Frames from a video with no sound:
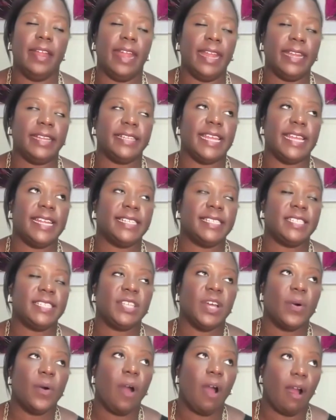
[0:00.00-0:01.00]
it, it's
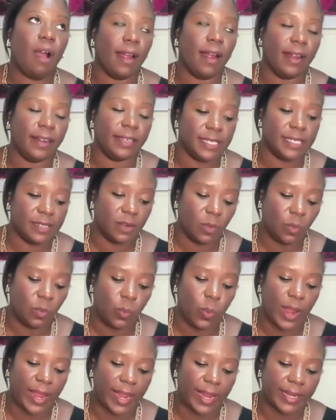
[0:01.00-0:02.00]
so hard
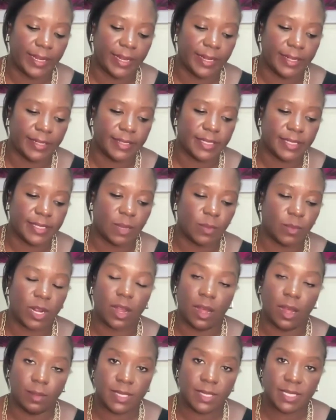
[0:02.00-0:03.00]
when someone
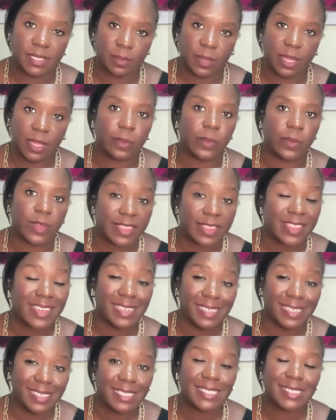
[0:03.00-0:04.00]
comes to me with
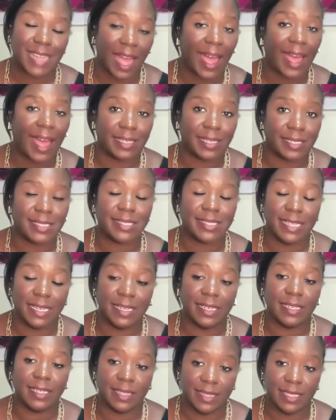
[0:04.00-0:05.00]
this as
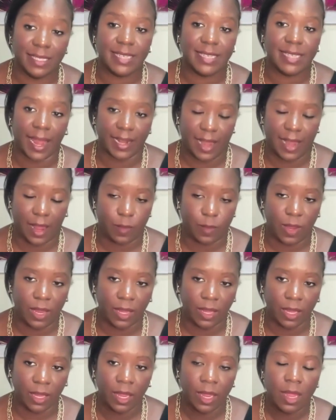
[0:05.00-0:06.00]
the the
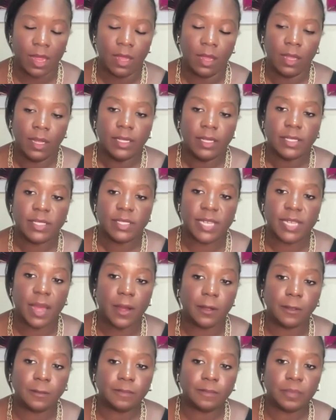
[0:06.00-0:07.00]
dynamic
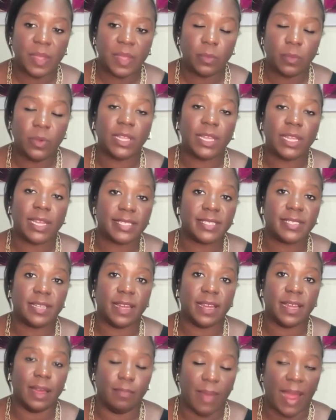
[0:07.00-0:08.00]
so it really is
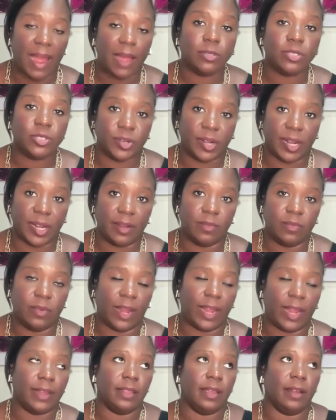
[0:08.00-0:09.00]
a boundary
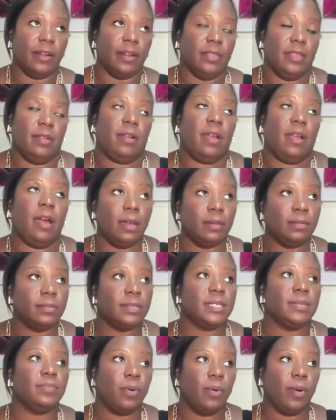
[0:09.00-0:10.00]
right there there
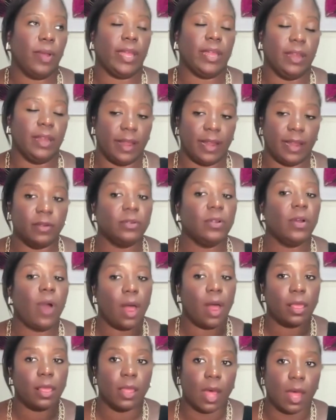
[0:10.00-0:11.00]
comes a point and i don't know
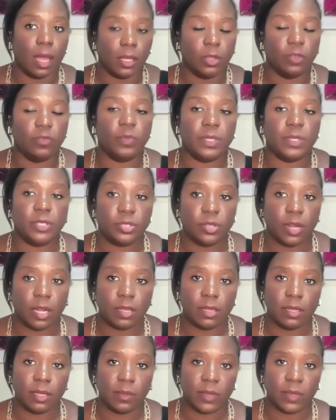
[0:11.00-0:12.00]
how long you've been
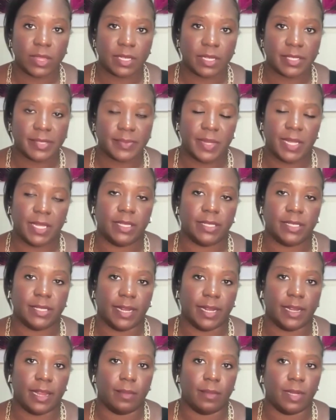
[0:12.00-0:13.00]
struggling with this being the
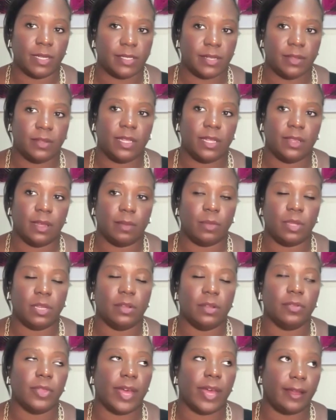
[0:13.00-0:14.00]
dynamic so you can let me
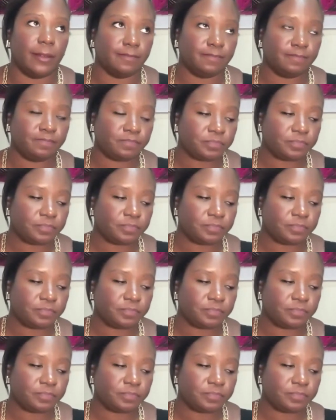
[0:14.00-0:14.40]
know that